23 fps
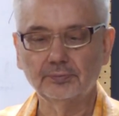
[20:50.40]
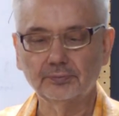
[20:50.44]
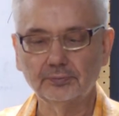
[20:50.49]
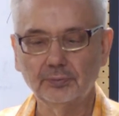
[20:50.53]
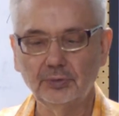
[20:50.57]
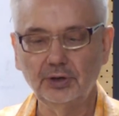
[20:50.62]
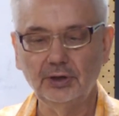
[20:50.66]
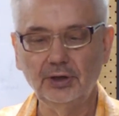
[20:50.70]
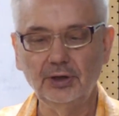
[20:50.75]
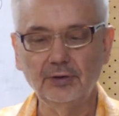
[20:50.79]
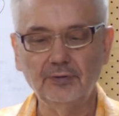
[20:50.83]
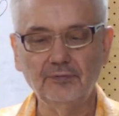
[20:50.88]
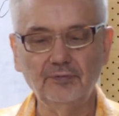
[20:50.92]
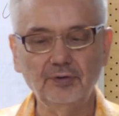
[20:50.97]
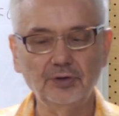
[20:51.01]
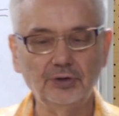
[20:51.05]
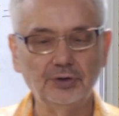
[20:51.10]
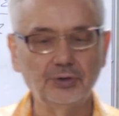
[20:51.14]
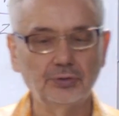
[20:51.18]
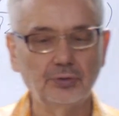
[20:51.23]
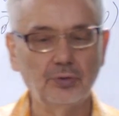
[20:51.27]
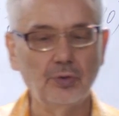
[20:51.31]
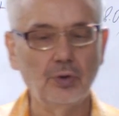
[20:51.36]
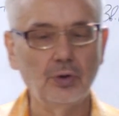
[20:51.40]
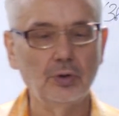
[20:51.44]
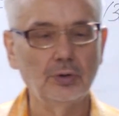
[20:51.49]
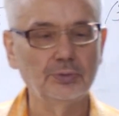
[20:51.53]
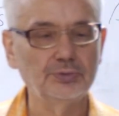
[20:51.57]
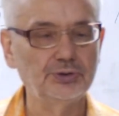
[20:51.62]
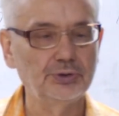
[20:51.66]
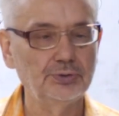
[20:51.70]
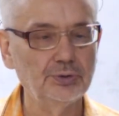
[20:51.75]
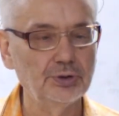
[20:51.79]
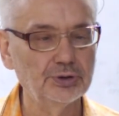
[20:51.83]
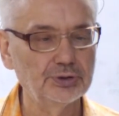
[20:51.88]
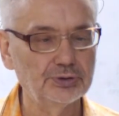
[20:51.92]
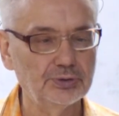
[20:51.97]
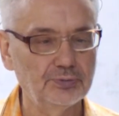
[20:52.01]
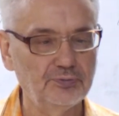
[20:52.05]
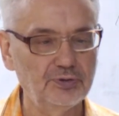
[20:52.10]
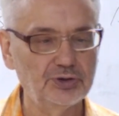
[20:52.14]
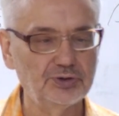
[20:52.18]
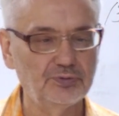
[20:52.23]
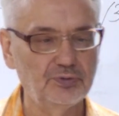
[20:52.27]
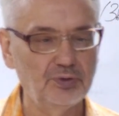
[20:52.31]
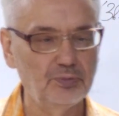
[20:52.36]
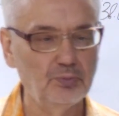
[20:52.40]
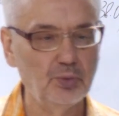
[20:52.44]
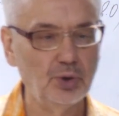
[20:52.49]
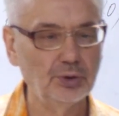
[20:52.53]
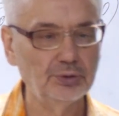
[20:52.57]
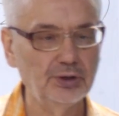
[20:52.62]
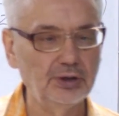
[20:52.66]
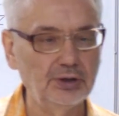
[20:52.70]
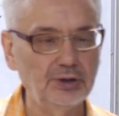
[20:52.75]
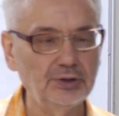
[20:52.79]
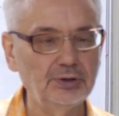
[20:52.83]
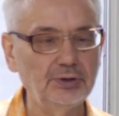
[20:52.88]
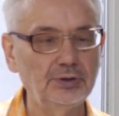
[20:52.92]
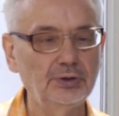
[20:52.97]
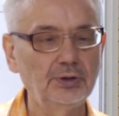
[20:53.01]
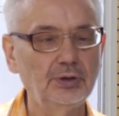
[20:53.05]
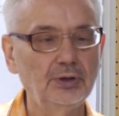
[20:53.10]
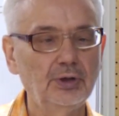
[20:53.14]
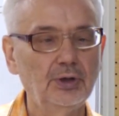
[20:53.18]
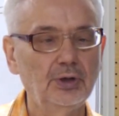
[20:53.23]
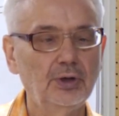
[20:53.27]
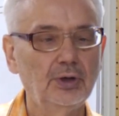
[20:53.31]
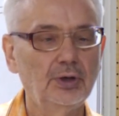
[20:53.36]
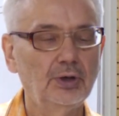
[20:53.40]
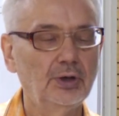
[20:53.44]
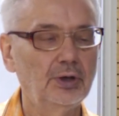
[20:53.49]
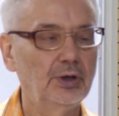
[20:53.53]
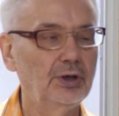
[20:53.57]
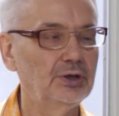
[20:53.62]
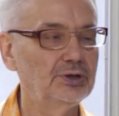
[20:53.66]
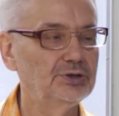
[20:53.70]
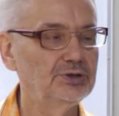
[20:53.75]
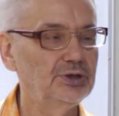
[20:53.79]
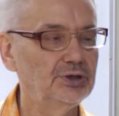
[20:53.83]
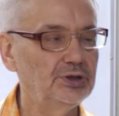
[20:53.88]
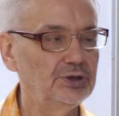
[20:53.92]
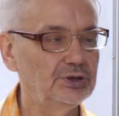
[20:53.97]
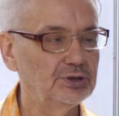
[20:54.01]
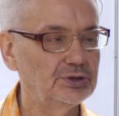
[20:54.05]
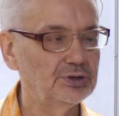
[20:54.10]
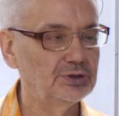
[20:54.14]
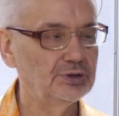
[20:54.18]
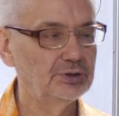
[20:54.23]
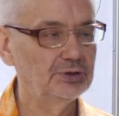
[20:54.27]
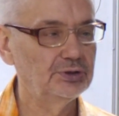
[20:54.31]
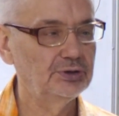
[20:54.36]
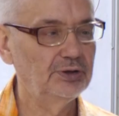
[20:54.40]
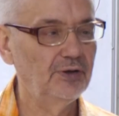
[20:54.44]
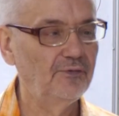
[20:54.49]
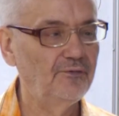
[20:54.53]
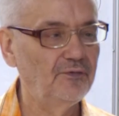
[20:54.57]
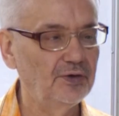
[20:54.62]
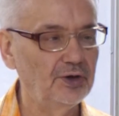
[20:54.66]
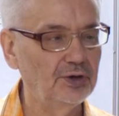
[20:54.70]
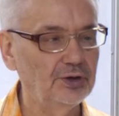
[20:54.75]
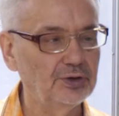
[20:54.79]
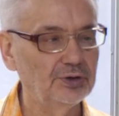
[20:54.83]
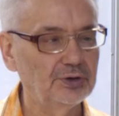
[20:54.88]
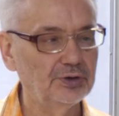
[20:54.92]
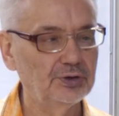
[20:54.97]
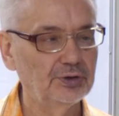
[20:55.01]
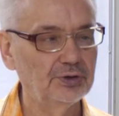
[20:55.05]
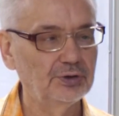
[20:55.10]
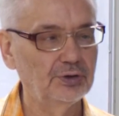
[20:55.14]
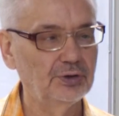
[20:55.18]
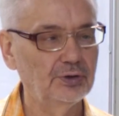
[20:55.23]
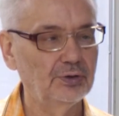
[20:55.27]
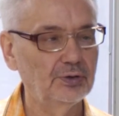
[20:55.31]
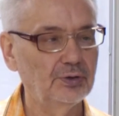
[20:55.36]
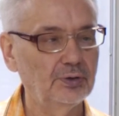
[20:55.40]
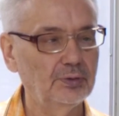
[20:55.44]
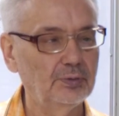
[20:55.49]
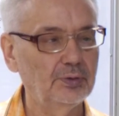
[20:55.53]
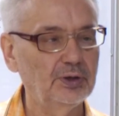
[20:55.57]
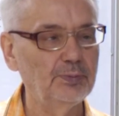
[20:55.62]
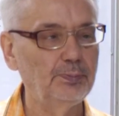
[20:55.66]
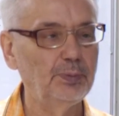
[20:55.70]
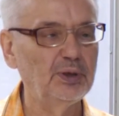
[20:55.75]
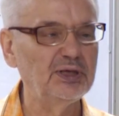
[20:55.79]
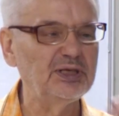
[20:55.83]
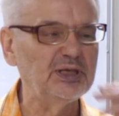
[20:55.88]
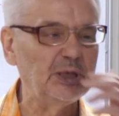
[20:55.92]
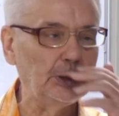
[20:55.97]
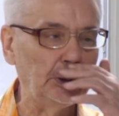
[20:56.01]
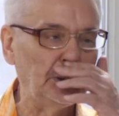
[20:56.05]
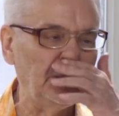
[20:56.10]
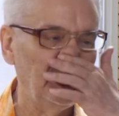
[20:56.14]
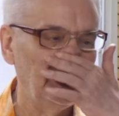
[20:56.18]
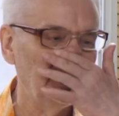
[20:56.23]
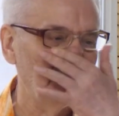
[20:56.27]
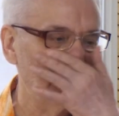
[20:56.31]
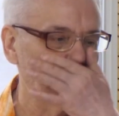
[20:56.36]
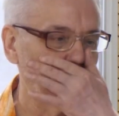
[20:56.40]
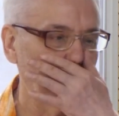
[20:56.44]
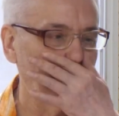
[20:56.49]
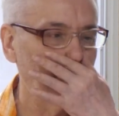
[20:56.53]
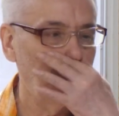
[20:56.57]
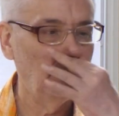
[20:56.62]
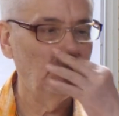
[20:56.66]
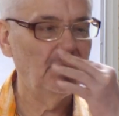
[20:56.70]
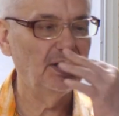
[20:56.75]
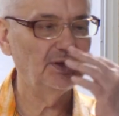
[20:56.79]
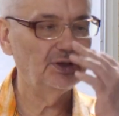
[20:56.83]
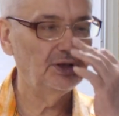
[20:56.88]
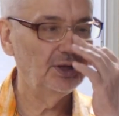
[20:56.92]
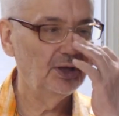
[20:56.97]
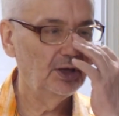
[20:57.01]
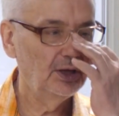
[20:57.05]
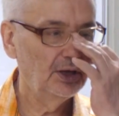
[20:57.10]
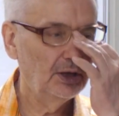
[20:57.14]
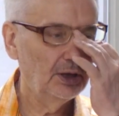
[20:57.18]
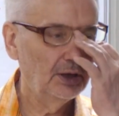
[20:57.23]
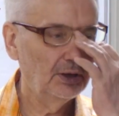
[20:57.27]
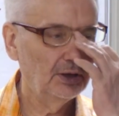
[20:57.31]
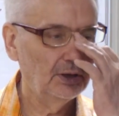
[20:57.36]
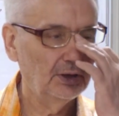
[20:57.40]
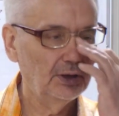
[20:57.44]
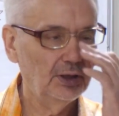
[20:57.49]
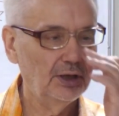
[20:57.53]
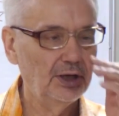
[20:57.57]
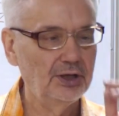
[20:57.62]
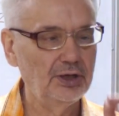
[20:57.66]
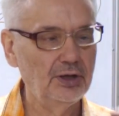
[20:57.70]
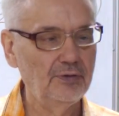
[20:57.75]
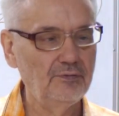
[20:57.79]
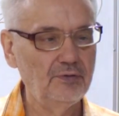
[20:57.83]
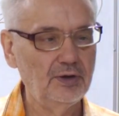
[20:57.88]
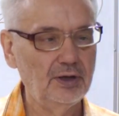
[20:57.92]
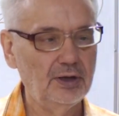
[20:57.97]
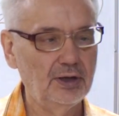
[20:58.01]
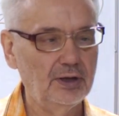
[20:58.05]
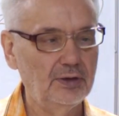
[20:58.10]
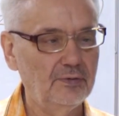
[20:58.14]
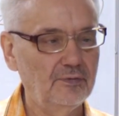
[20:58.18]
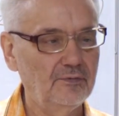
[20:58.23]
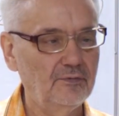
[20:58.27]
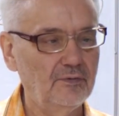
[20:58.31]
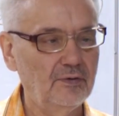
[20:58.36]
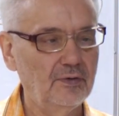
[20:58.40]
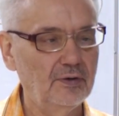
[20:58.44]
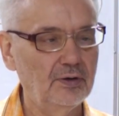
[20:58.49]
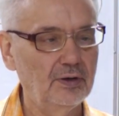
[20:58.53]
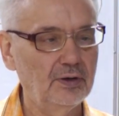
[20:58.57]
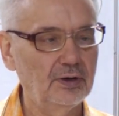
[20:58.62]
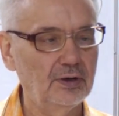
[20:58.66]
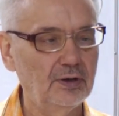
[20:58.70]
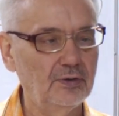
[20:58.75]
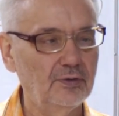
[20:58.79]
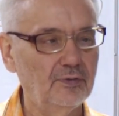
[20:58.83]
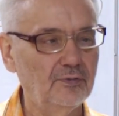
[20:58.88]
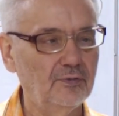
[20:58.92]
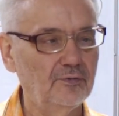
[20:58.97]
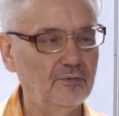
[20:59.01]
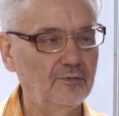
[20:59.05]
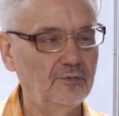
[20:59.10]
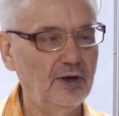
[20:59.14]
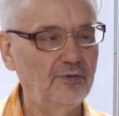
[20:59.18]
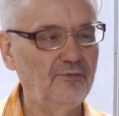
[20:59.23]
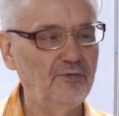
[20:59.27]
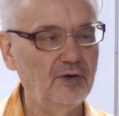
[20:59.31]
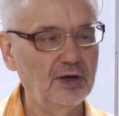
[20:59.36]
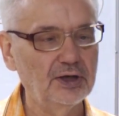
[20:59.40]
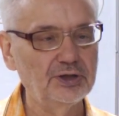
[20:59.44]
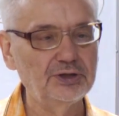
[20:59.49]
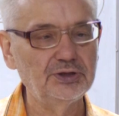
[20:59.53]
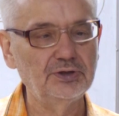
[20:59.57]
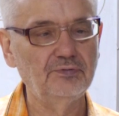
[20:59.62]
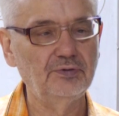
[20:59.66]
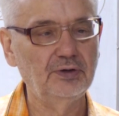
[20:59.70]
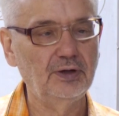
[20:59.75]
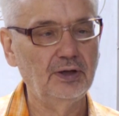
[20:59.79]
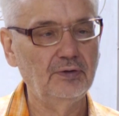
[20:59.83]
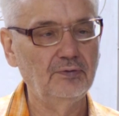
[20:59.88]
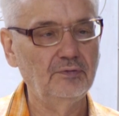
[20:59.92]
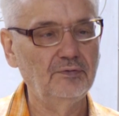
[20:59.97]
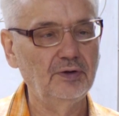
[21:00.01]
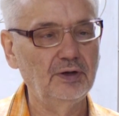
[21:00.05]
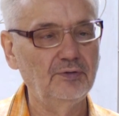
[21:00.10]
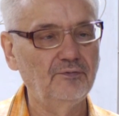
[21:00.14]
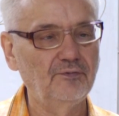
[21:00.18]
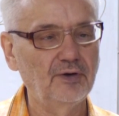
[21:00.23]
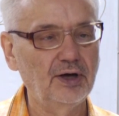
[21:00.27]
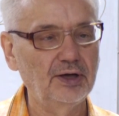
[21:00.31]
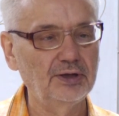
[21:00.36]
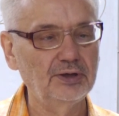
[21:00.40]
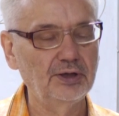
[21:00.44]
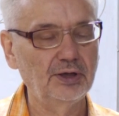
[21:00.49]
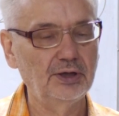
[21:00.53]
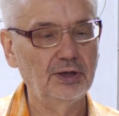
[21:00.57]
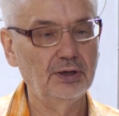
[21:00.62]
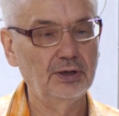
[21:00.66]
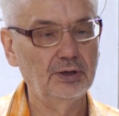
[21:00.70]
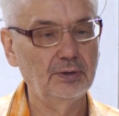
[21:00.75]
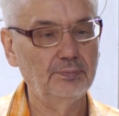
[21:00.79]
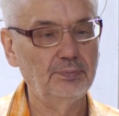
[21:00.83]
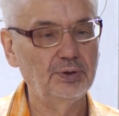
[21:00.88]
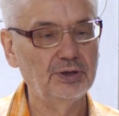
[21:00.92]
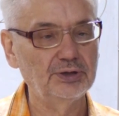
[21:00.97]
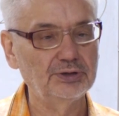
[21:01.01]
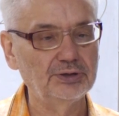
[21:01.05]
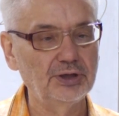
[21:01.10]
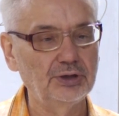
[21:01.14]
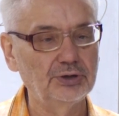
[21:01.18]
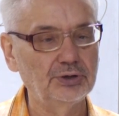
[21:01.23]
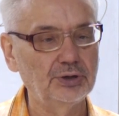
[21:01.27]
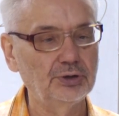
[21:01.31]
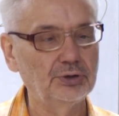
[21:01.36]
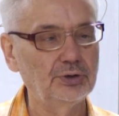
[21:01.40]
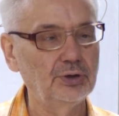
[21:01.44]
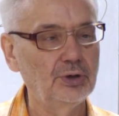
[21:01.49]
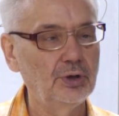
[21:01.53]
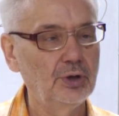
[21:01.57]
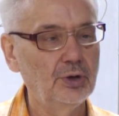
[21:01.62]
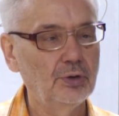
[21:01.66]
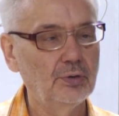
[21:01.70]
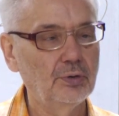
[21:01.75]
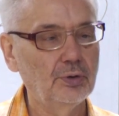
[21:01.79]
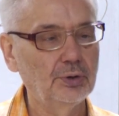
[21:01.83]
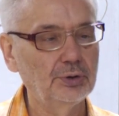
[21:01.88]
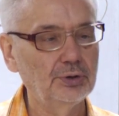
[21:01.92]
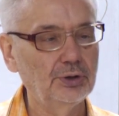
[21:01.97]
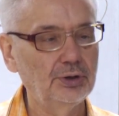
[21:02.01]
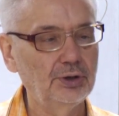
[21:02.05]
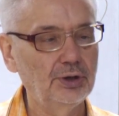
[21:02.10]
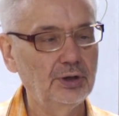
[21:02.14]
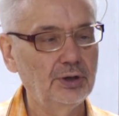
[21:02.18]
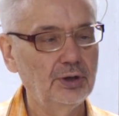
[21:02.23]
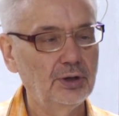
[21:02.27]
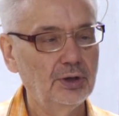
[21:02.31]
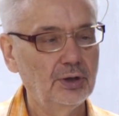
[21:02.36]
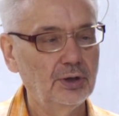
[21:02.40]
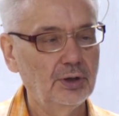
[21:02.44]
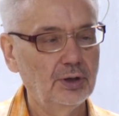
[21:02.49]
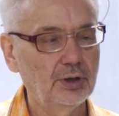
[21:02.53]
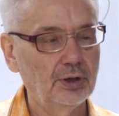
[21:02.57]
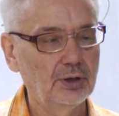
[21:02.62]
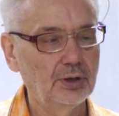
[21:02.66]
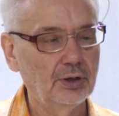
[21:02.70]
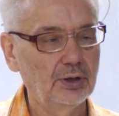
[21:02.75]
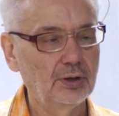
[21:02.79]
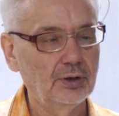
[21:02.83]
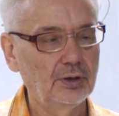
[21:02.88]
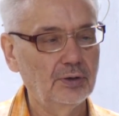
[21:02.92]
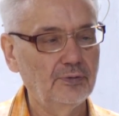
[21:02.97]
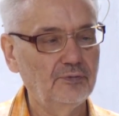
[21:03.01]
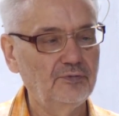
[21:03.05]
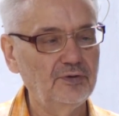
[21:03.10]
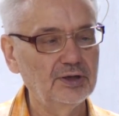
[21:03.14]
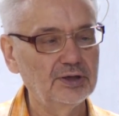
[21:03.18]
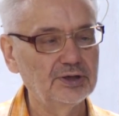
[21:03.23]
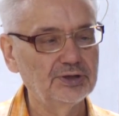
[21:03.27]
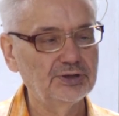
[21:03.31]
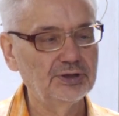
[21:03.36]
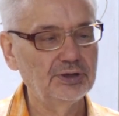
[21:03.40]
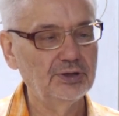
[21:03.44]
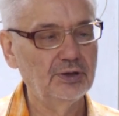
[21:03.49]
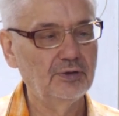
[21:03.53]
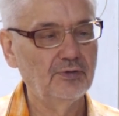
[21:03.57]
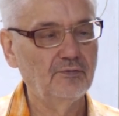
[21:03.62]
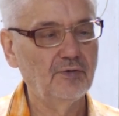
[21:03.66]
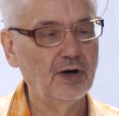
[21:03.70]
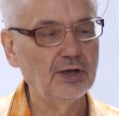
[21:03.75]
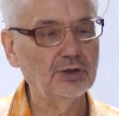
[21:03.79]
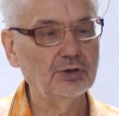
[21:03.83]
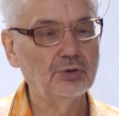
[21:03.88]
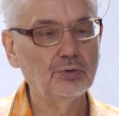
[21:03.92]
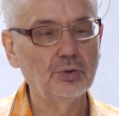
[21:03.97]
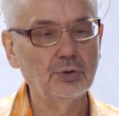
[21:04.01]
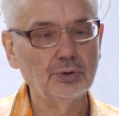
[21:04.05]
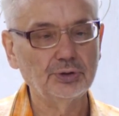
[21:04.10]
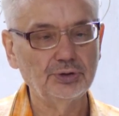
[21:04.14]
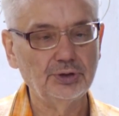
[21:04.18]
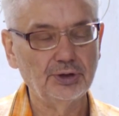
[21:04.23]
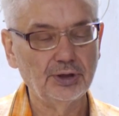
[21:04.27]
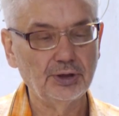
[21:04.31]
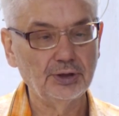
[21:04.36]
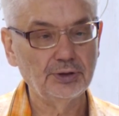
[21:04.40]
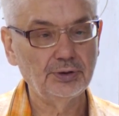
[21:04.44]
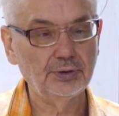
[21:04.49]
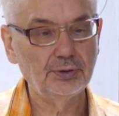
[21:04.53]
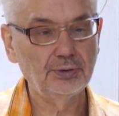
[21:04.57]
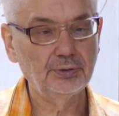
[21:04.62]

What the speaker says: liquid core of the Earth, which we modeled, there is different representation. But anyway, effectively, we finally represented only via the one coordinate,